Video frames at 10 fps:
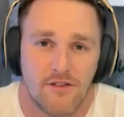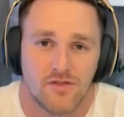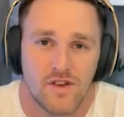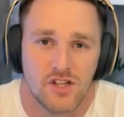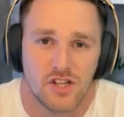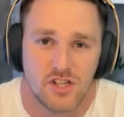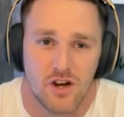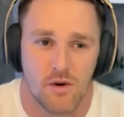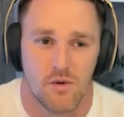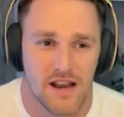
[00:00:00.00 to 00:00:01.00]
finish this year.
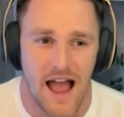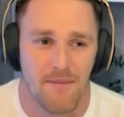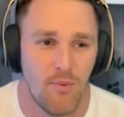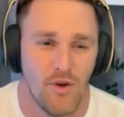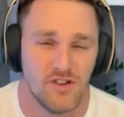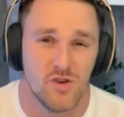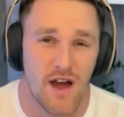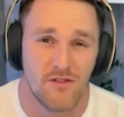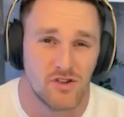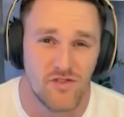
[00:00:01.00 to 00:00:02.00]
We were 9.2
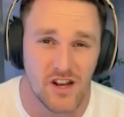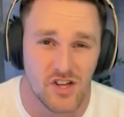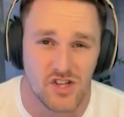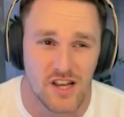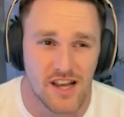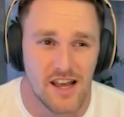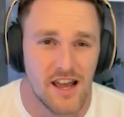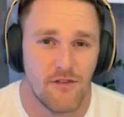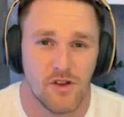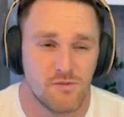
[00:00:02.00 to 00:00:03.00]
average finish.
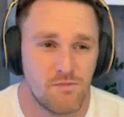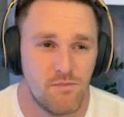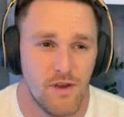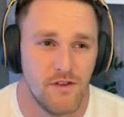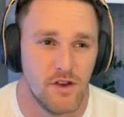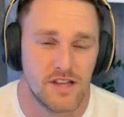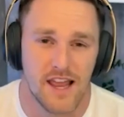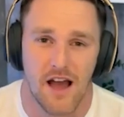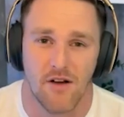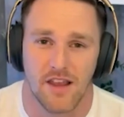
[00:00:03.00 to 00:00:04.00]
If we, if you take
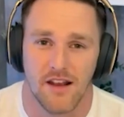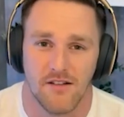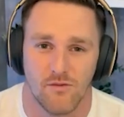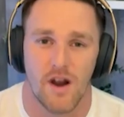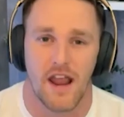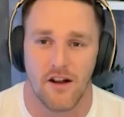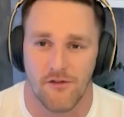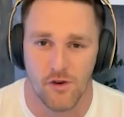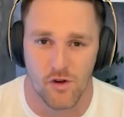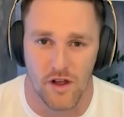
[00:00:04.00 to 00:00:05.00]
out getting run out of
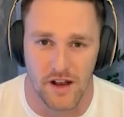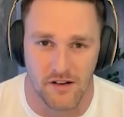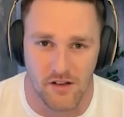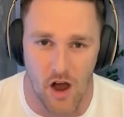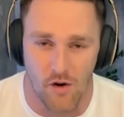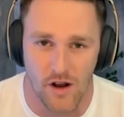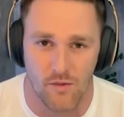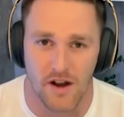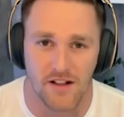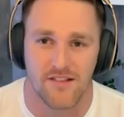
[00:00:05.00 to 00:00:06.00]
fuel at COTA,
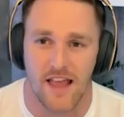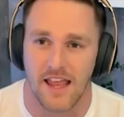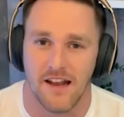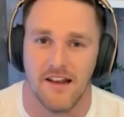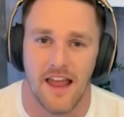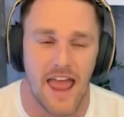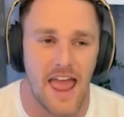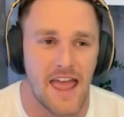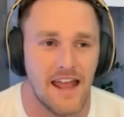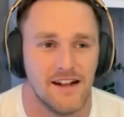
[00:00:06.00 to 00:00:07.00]
running second
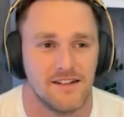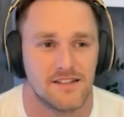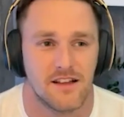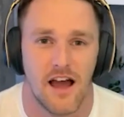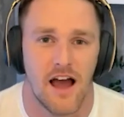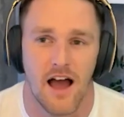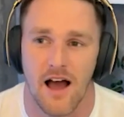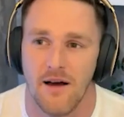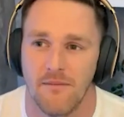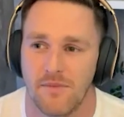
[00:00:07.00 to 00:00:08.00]
and um, getting